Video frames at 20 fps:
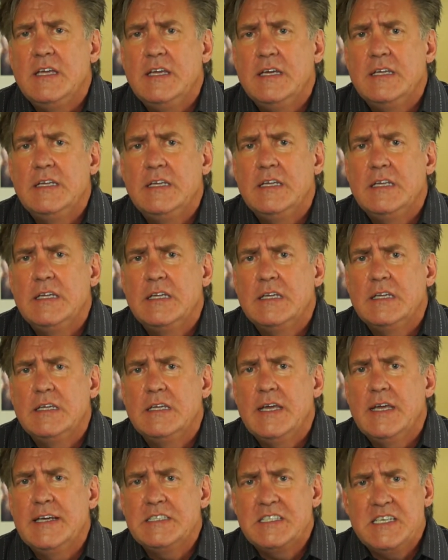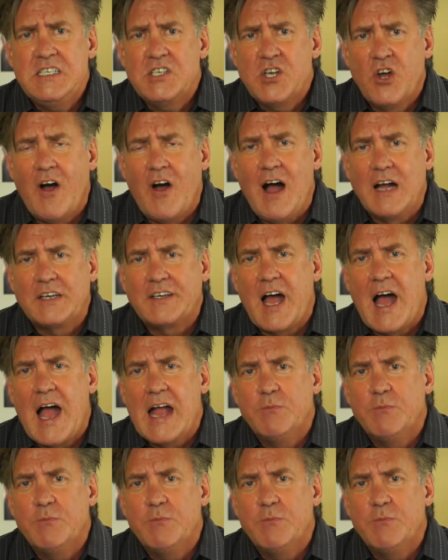And as he talked,